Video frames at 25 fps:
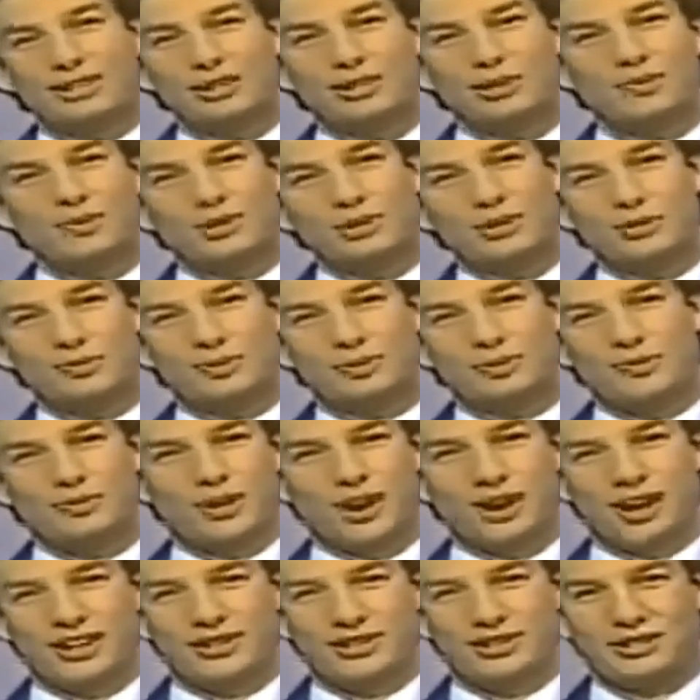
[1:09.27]
super-duper
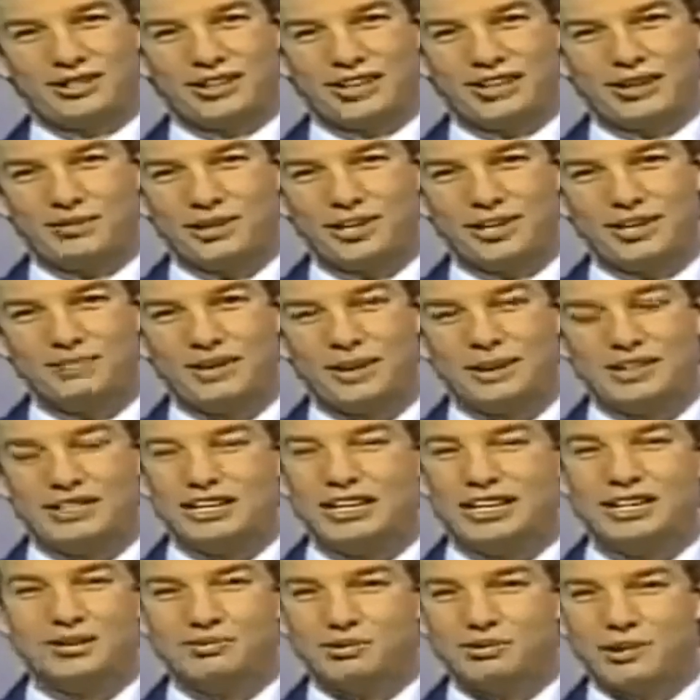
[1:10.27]
prizes, and we get
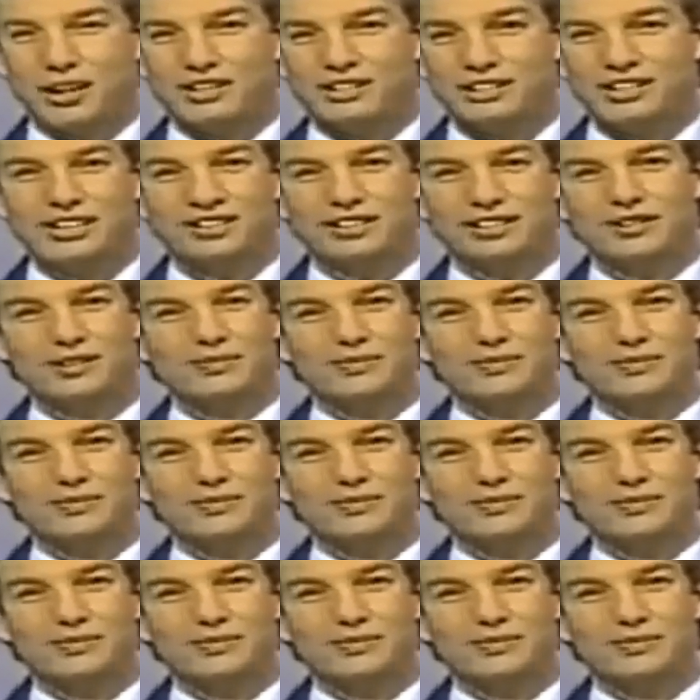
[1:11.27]
messy in the process.